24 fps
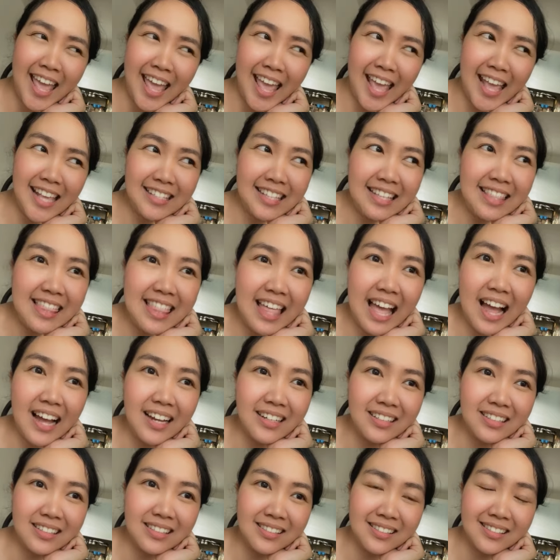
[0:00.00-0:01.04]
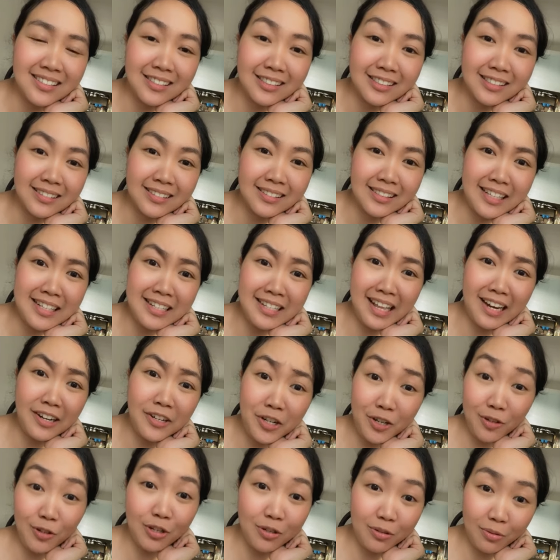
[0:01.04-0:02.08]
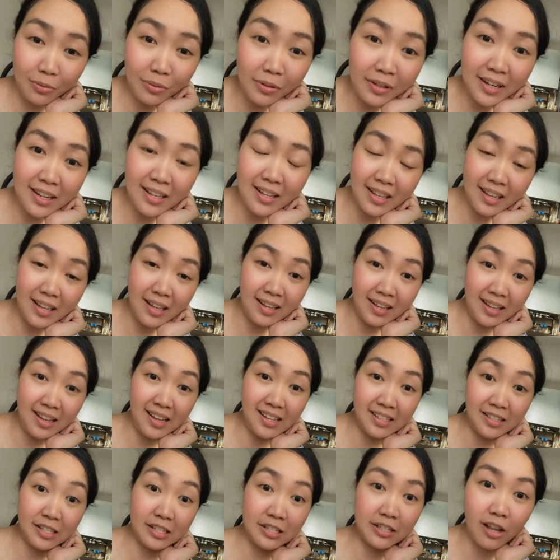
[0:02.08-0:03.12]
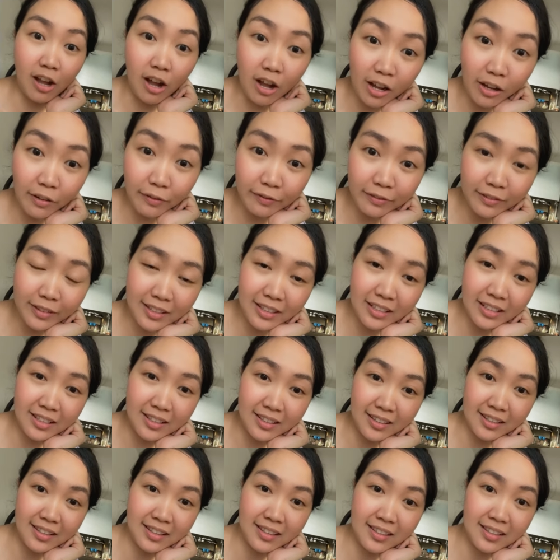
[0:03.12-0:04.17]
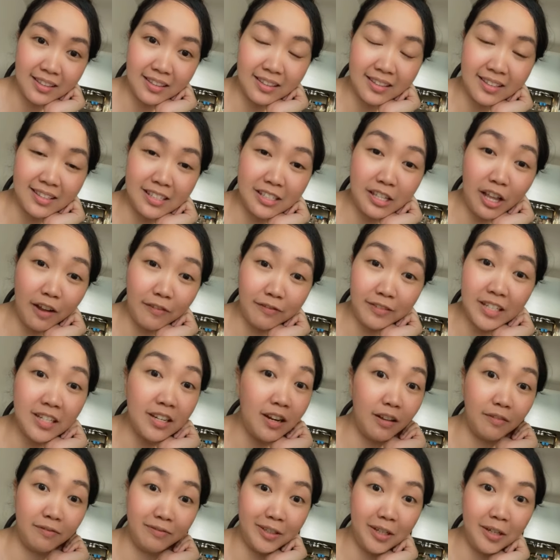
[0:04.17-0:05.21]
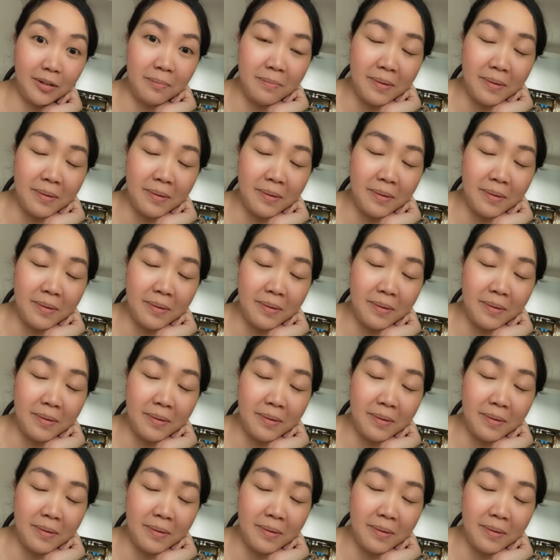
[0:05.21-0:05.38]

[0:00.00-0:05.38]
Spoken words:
Are you sure it's soft? Soft enough for your